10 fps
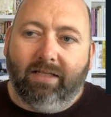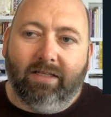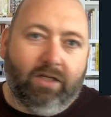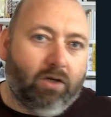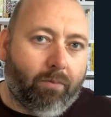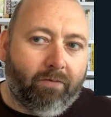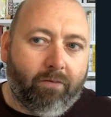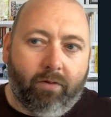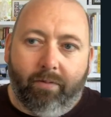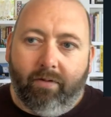That's actually not my
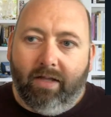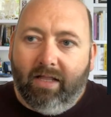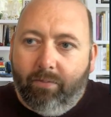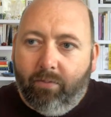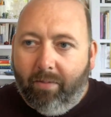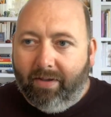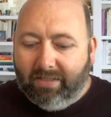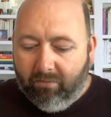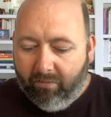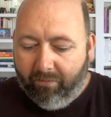phone number. And I'm going to put in my
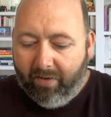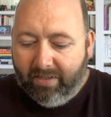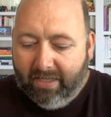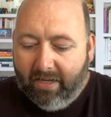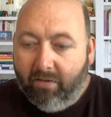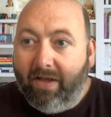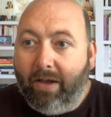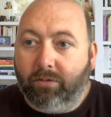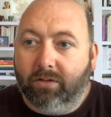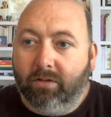secret phrase here of
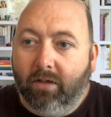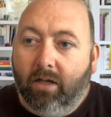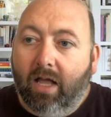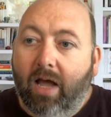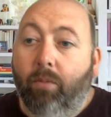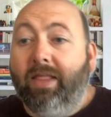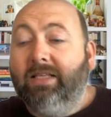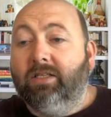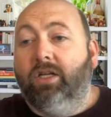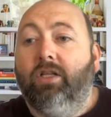house. And what
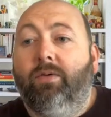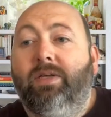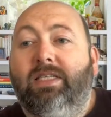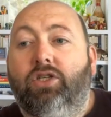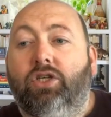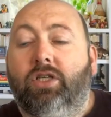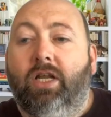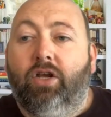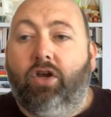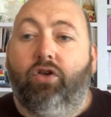that's going to do is it's just
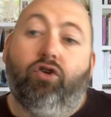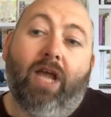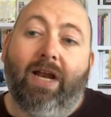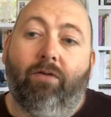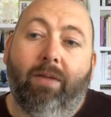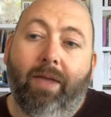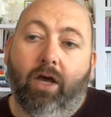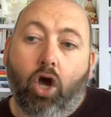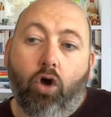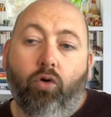going to generate me
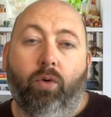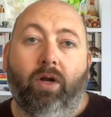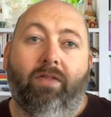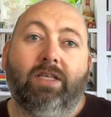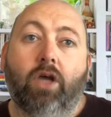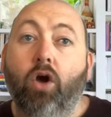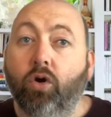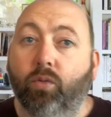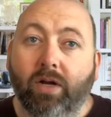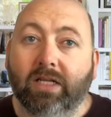a code word. And this
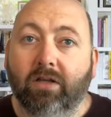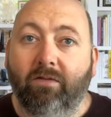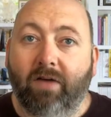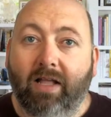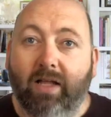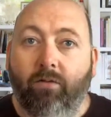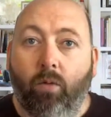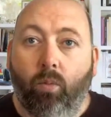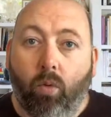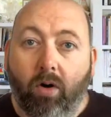code word is only valid
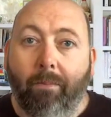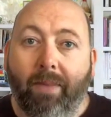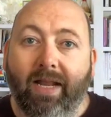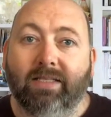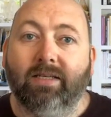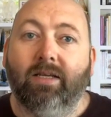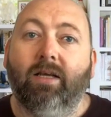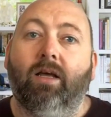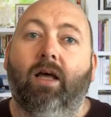for 1 minute.